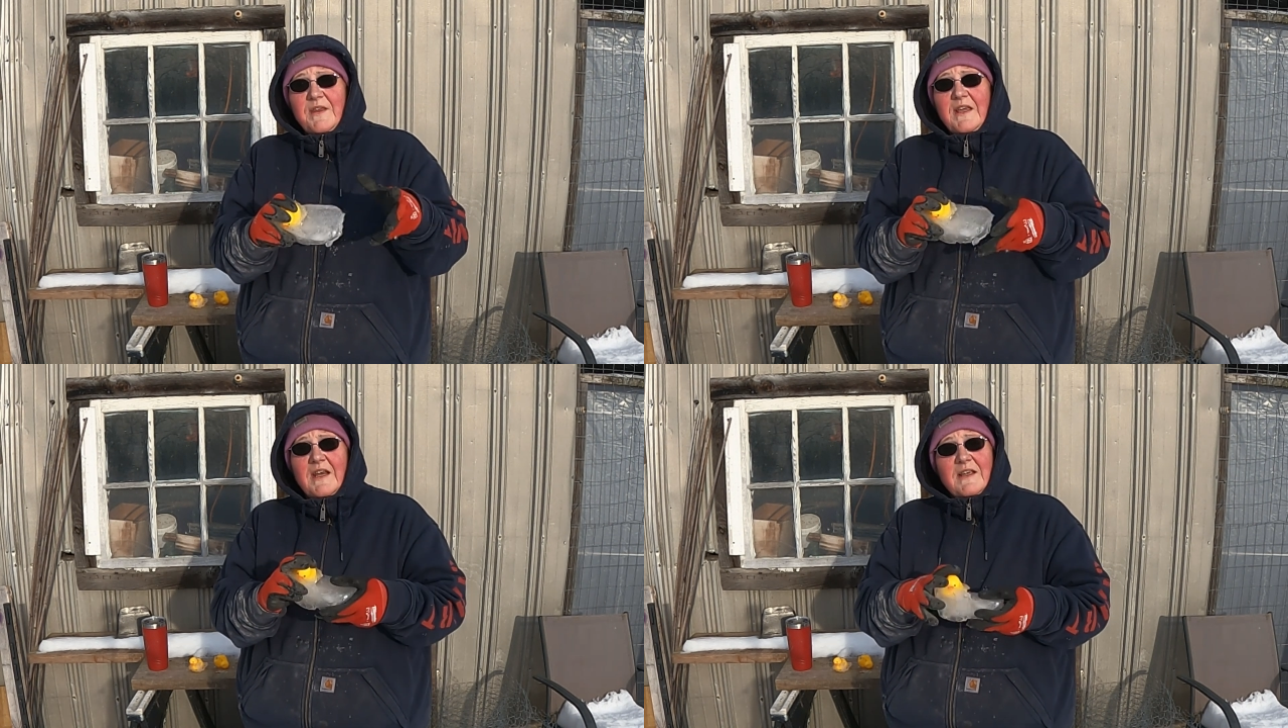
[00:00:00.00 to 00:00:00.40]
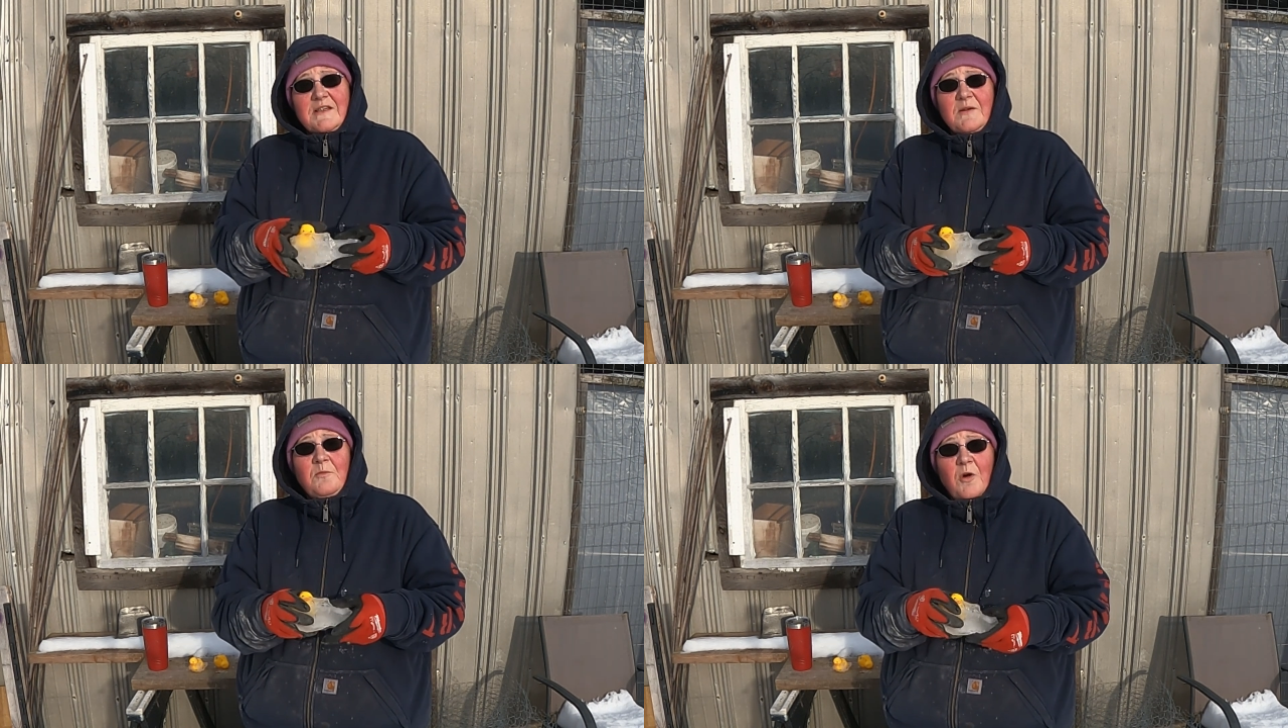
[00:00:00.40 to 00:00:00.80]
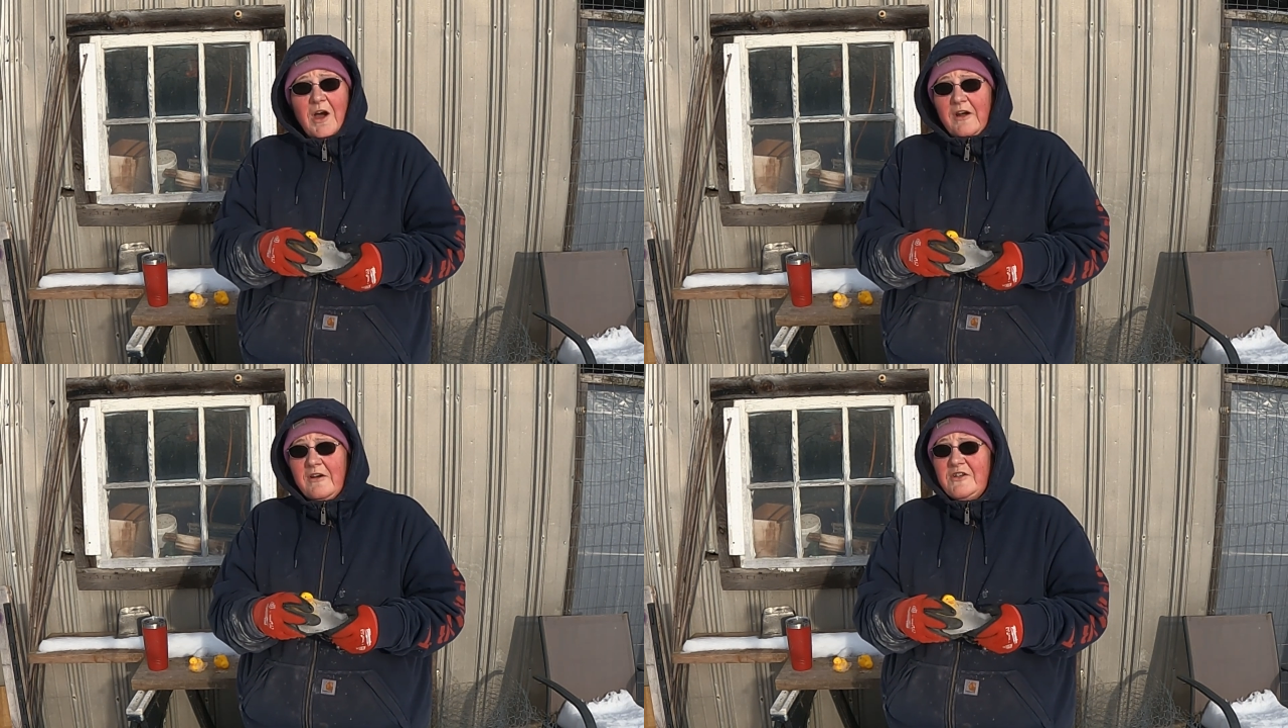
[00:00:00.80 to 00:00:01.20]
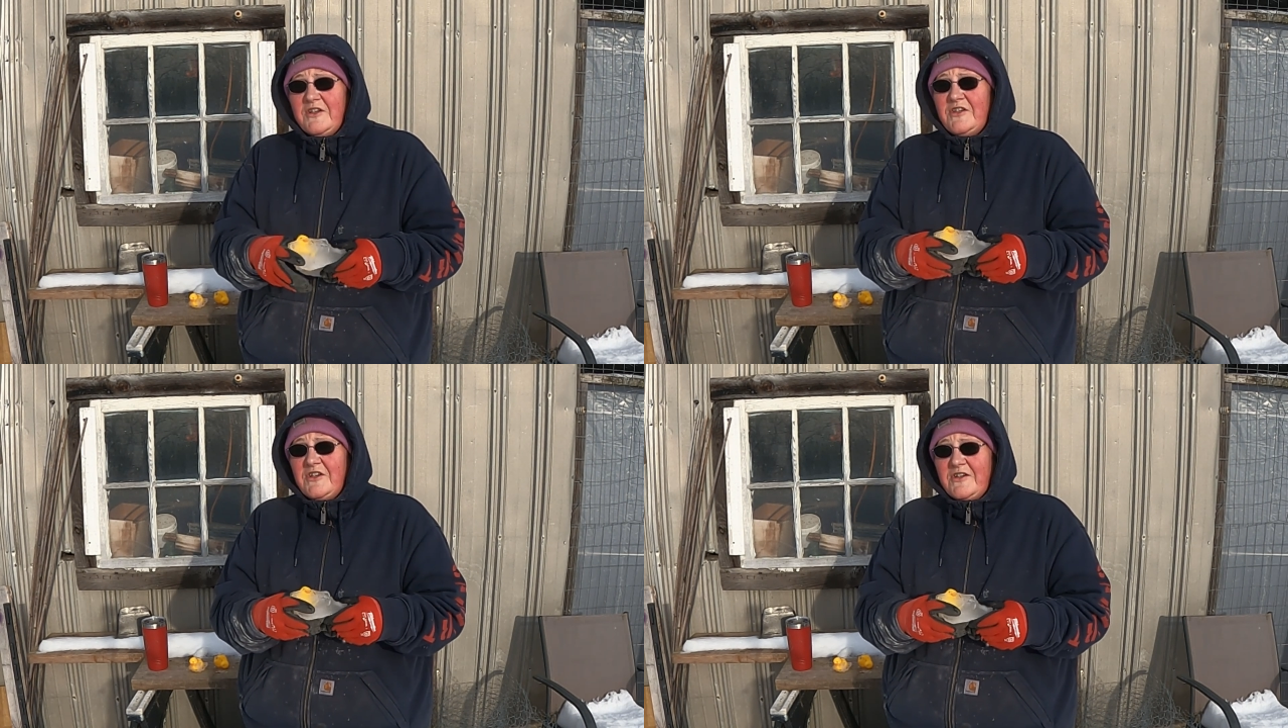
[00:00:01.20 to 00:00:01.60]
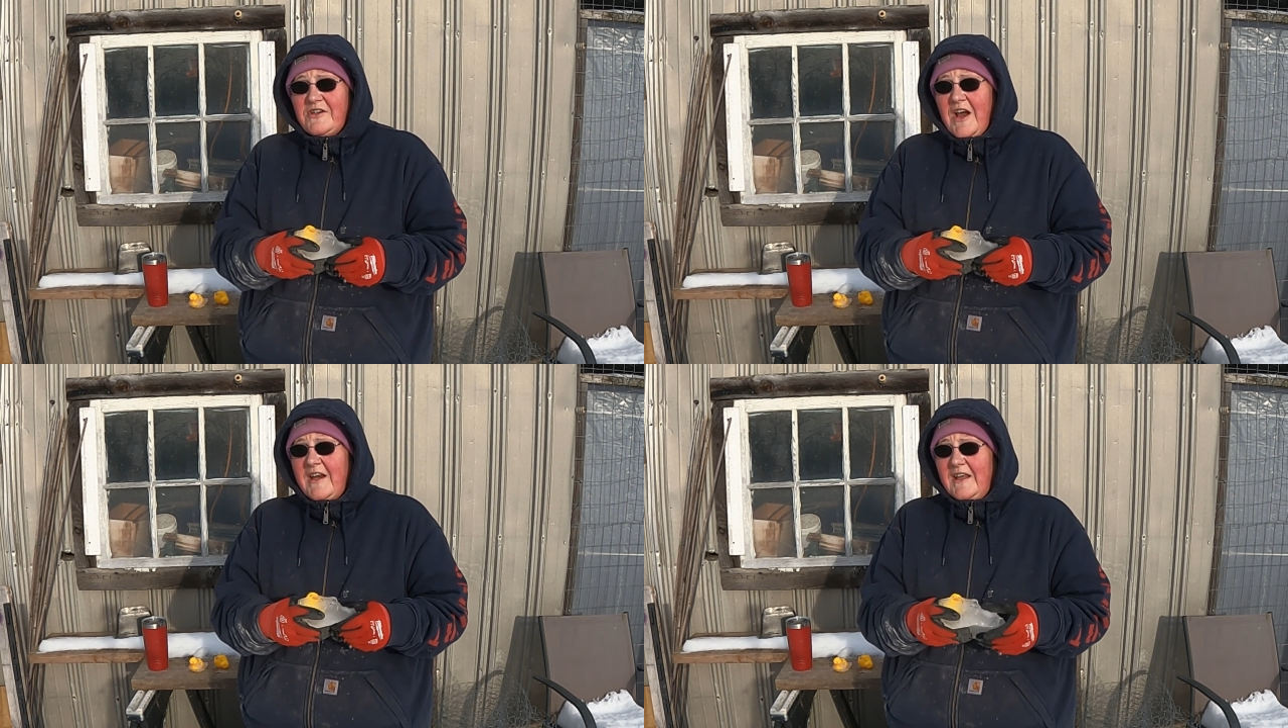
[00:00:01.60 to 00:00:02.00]
getting some water just to
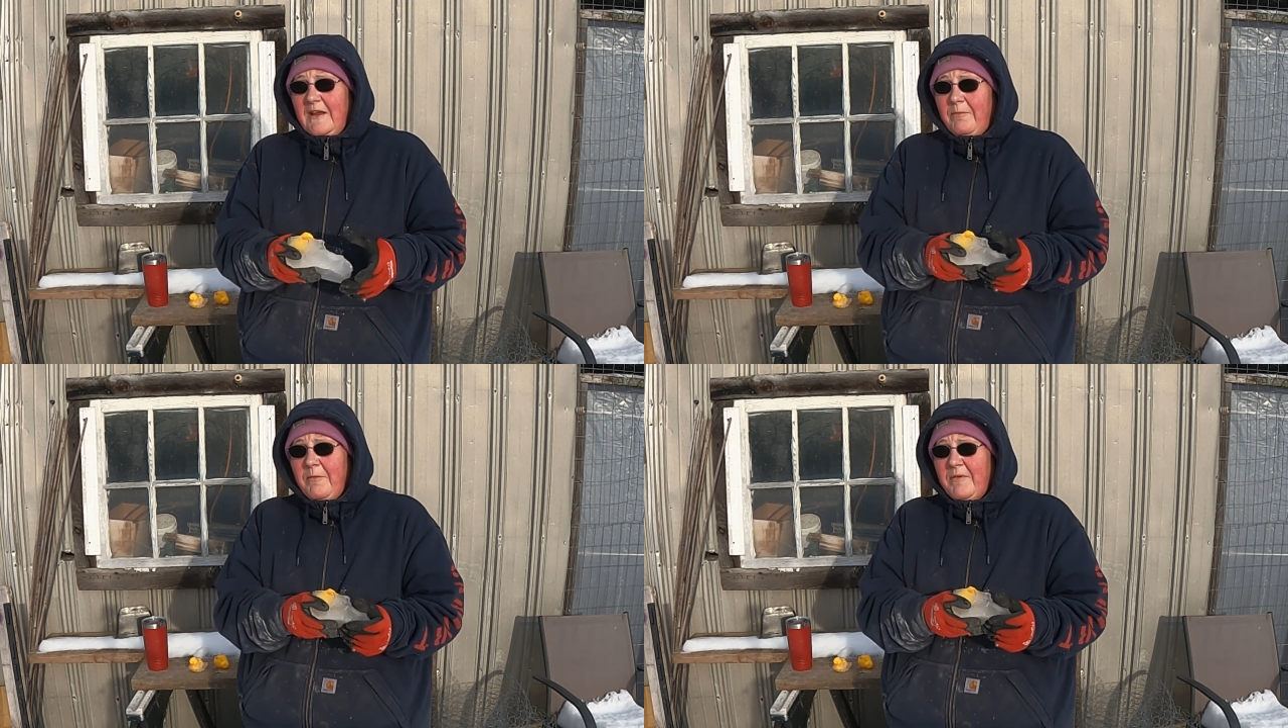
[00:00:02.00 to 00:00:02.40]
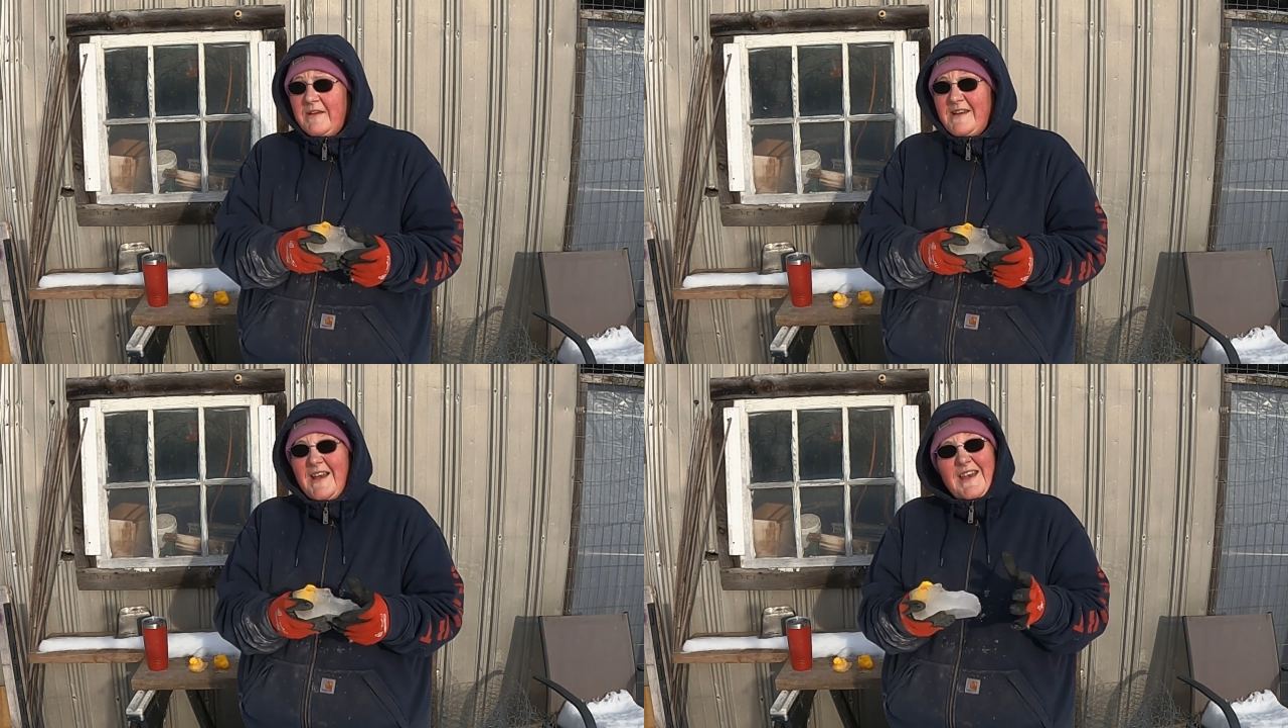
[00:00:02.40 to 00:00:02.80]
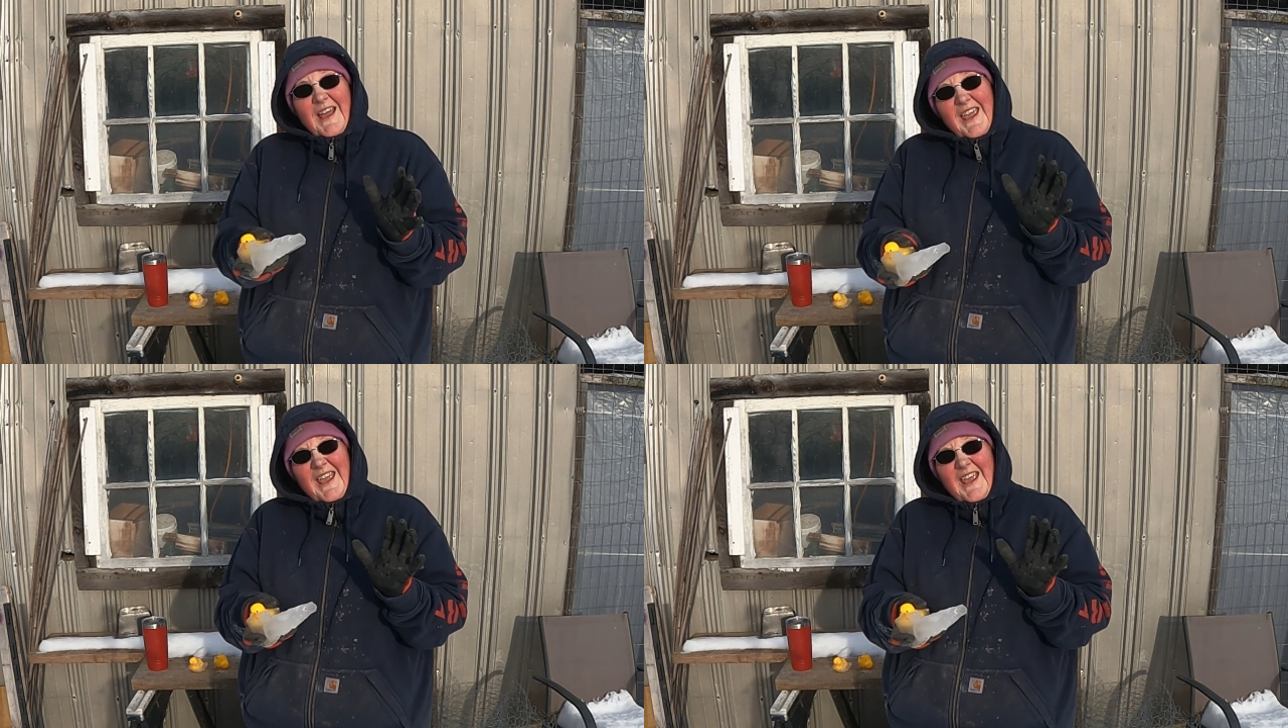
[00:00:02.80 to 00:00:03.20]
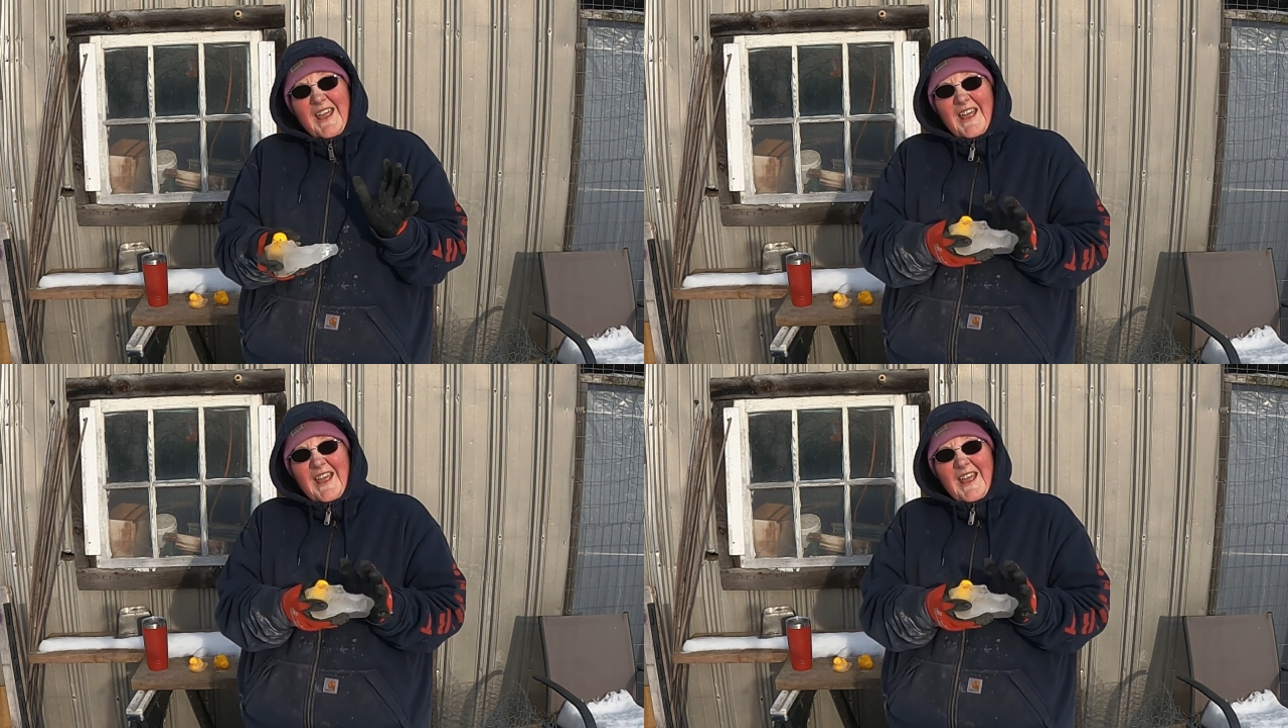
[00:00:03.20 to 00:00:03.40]
try to keep them. Because at night,